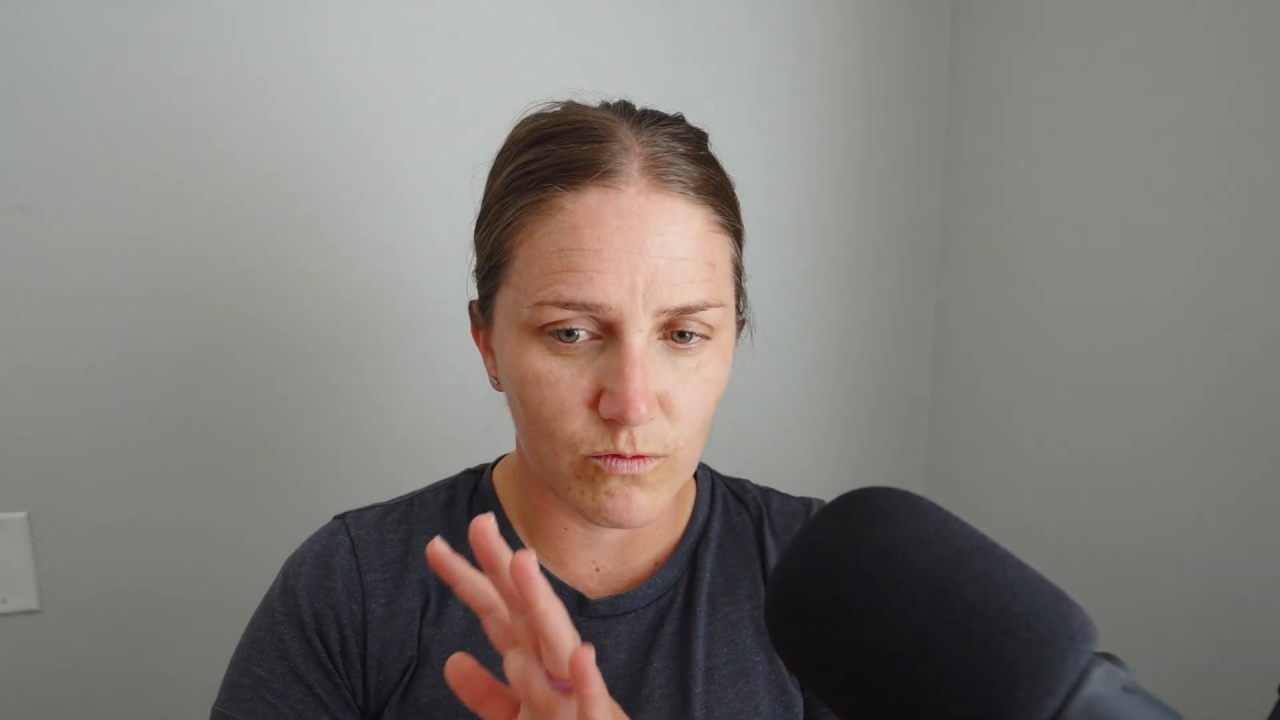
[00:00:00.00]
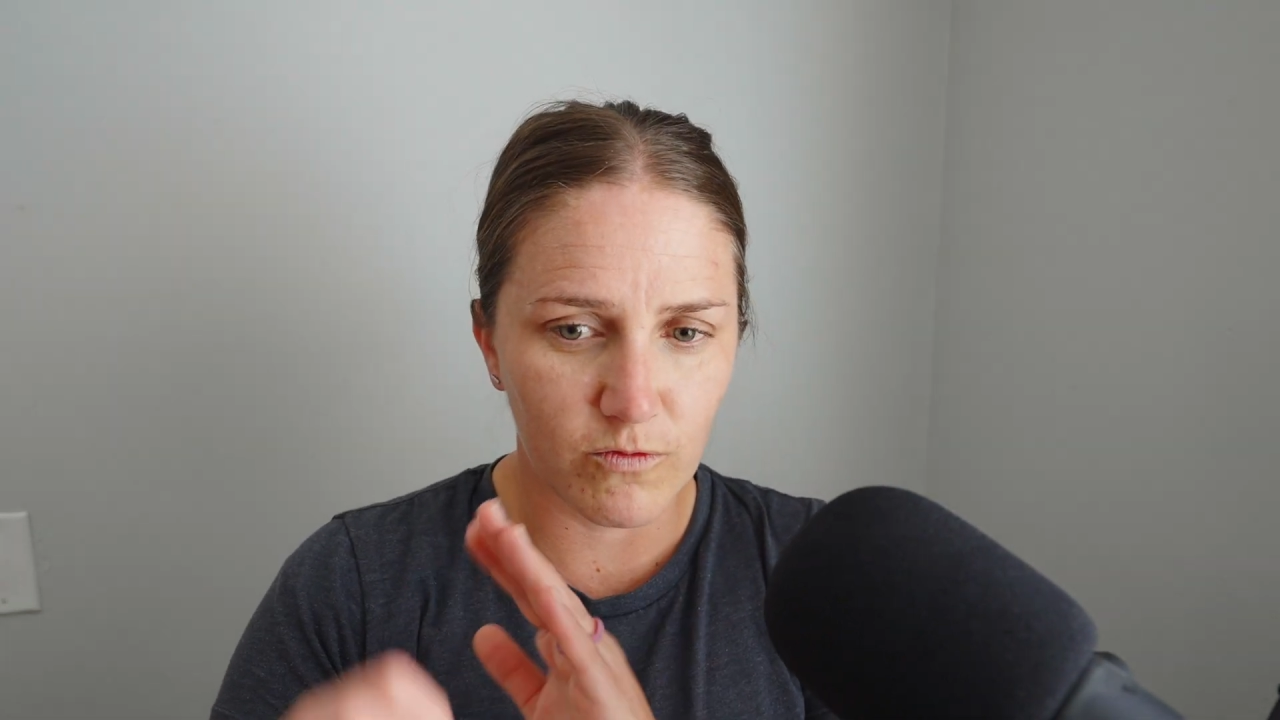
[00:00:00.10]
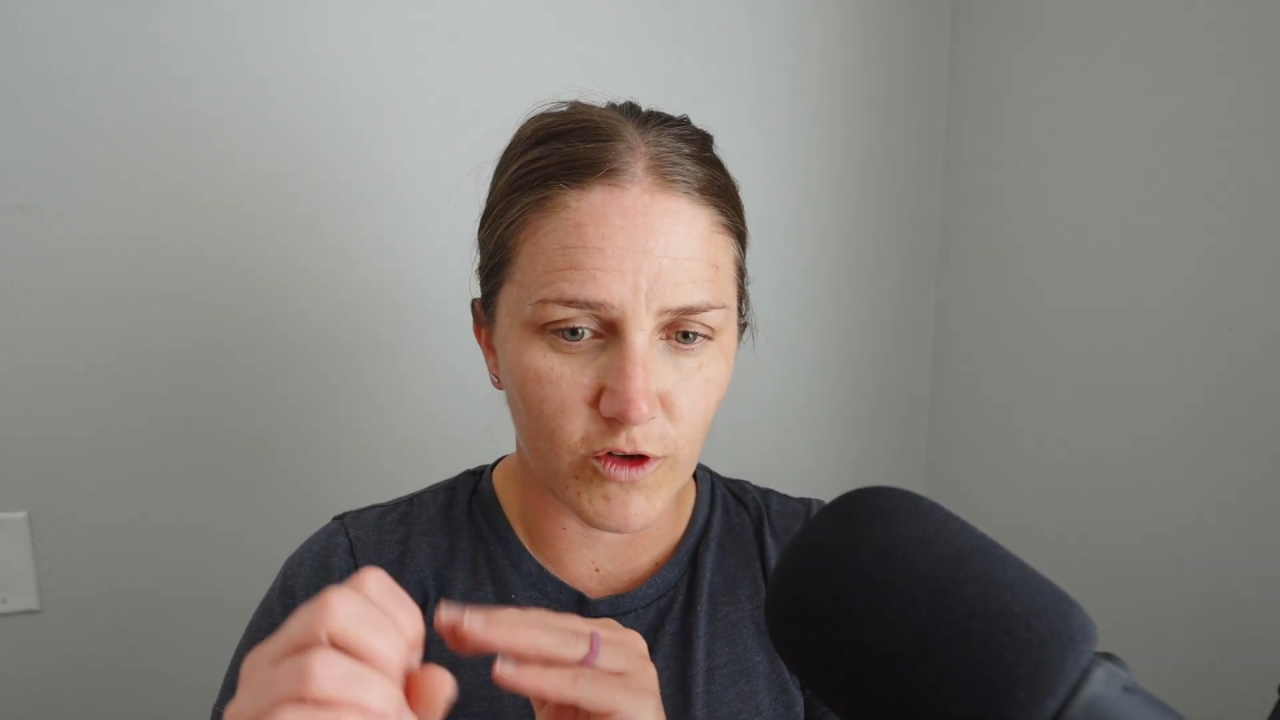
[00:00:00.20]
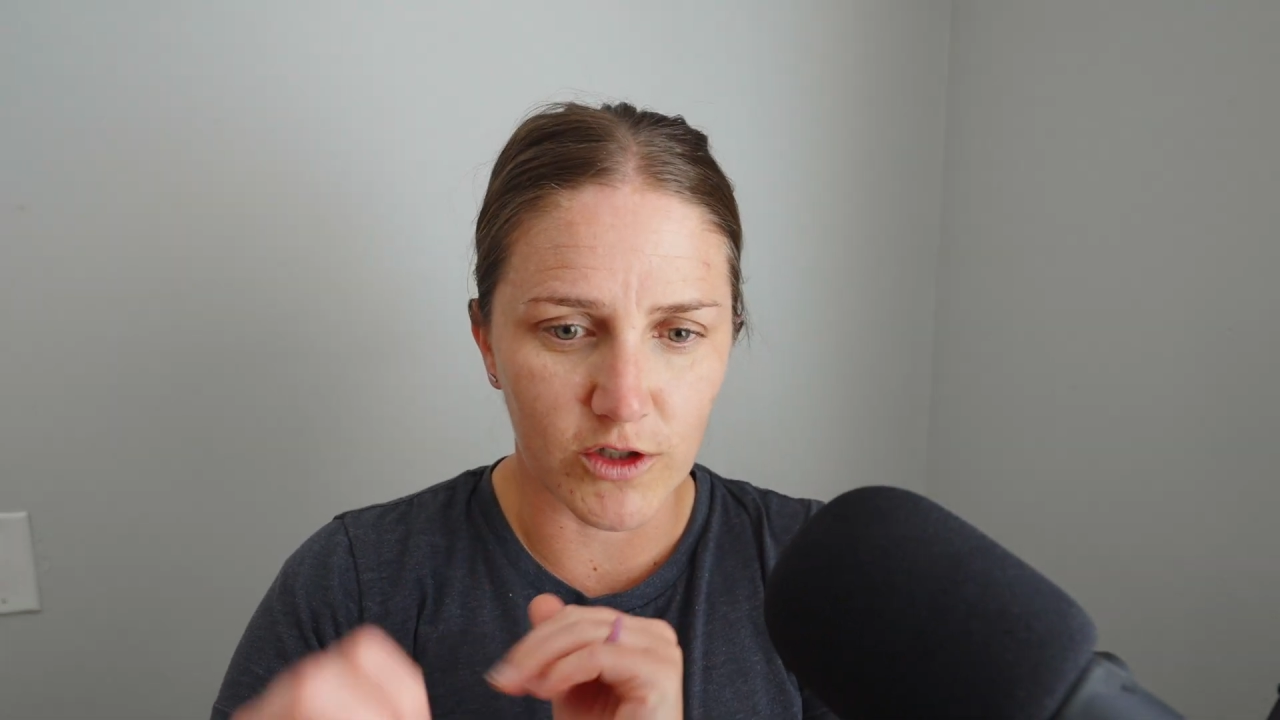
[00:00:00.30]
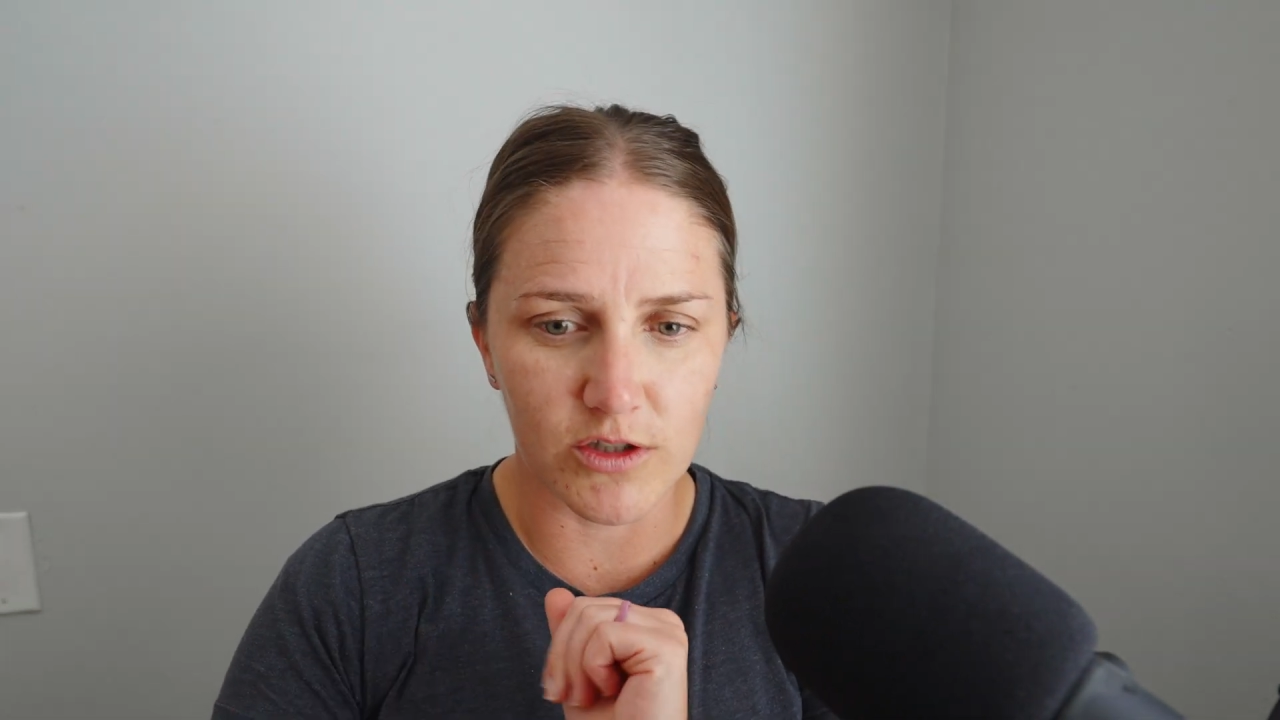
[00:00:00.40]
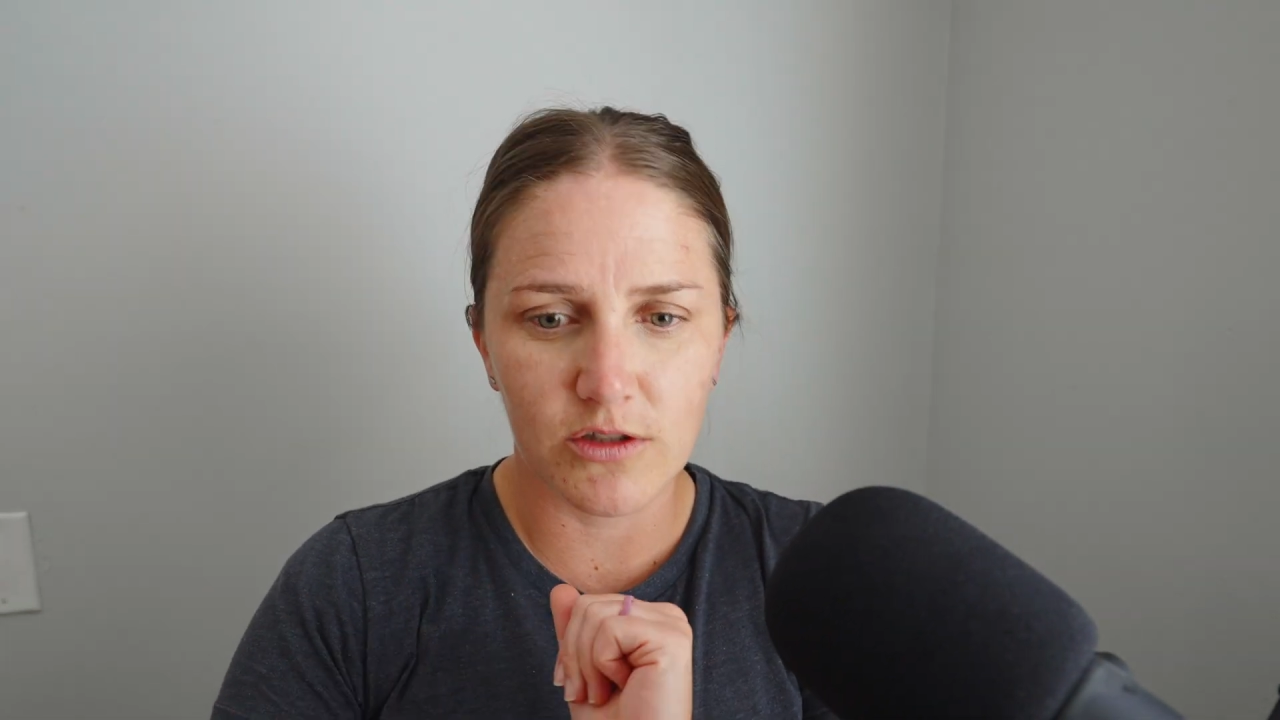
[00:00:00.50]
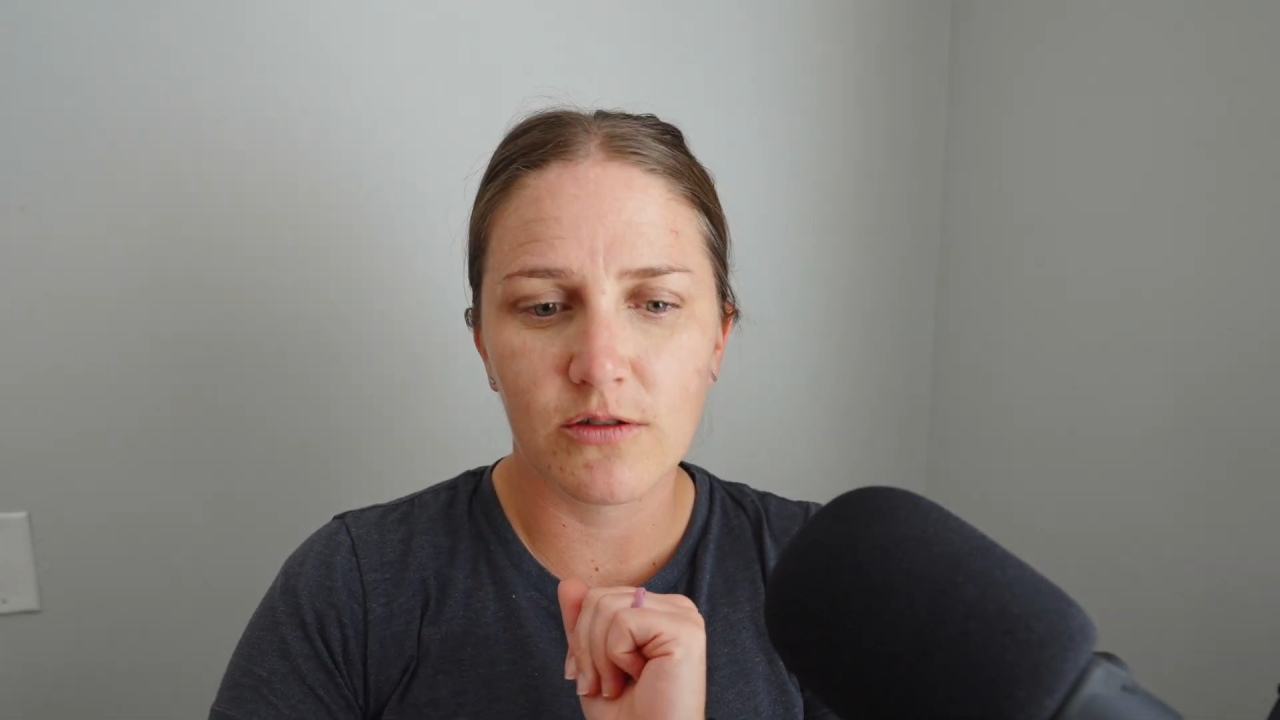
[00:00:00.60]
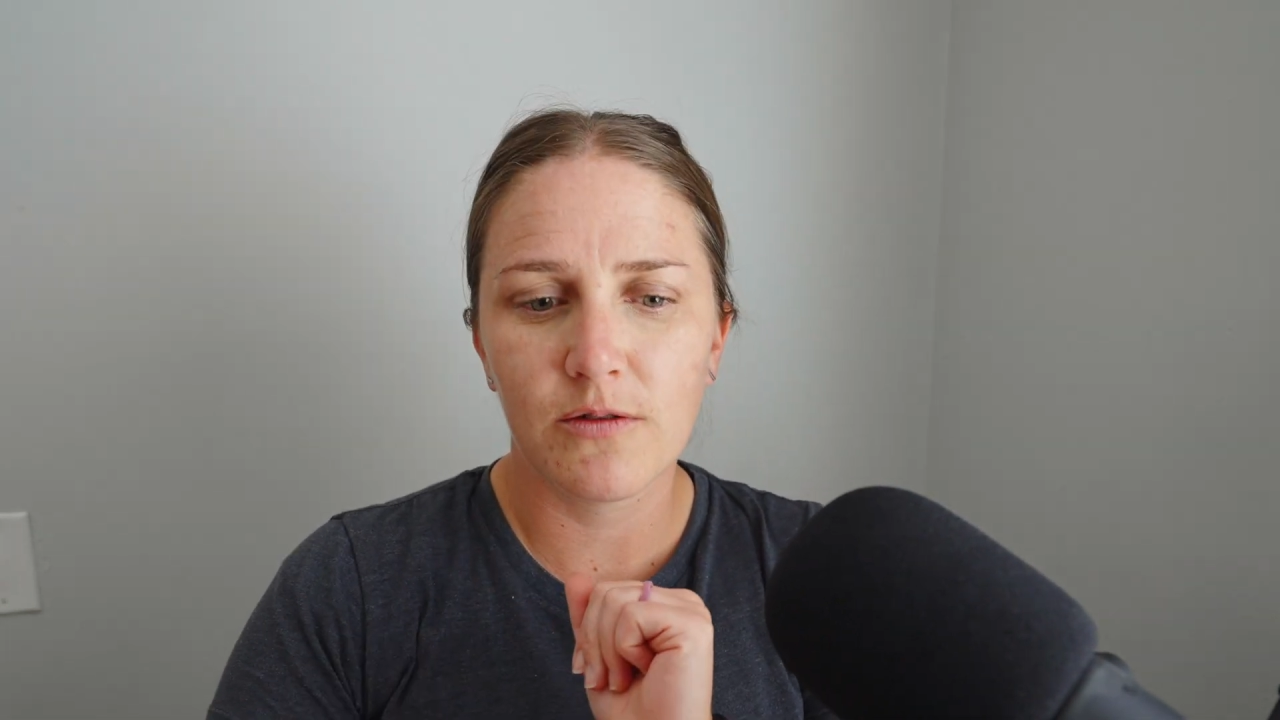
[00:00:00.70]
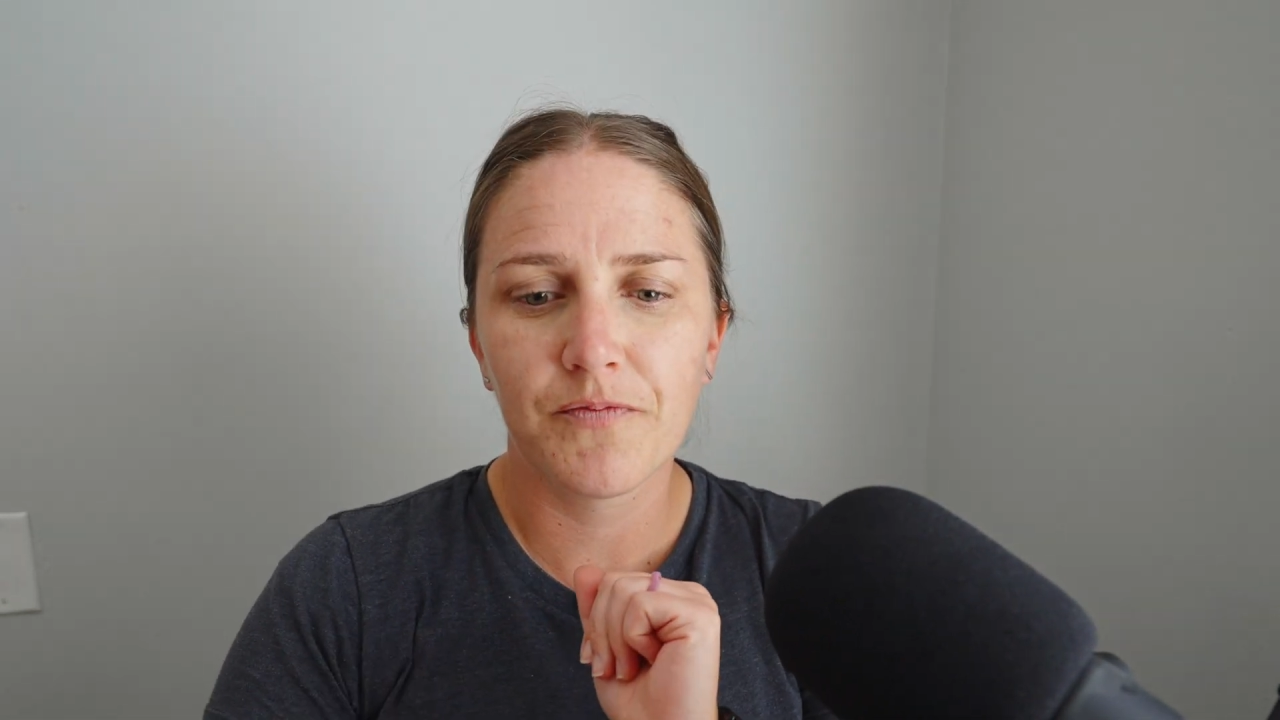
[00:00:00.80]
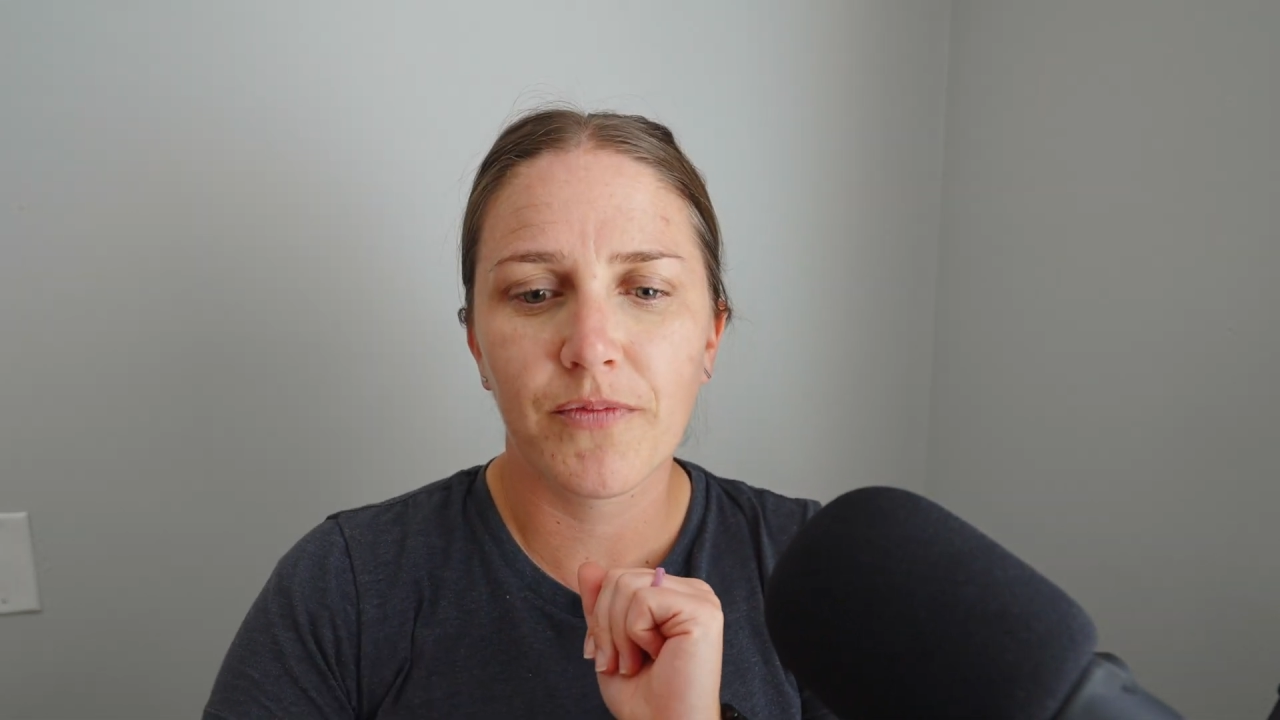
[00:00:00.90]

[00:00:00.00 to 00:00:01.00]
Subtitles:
first.